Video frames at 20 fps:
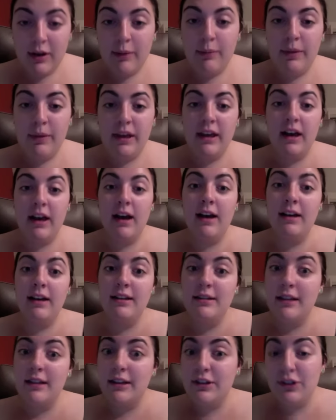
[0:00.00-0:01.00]

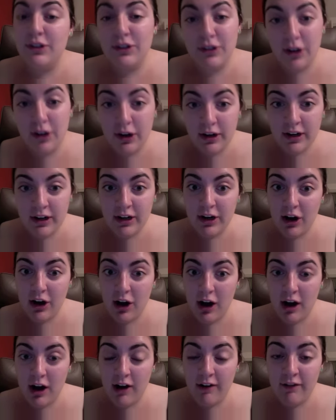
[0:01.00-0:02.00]
because it started
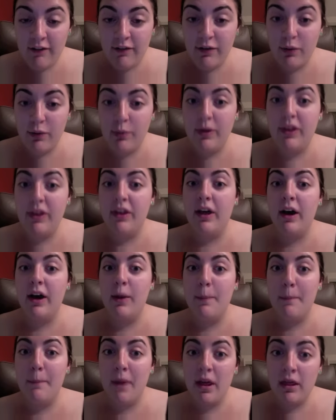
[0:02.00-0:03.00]
off with a
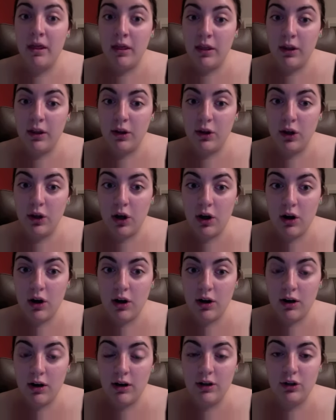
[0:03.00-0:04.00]

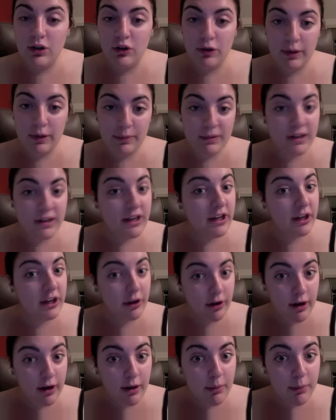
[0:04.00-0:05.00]
month-long trip to
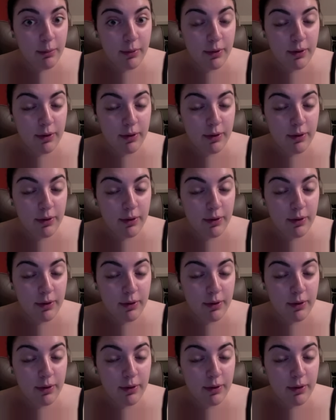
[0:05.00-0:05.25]
Europe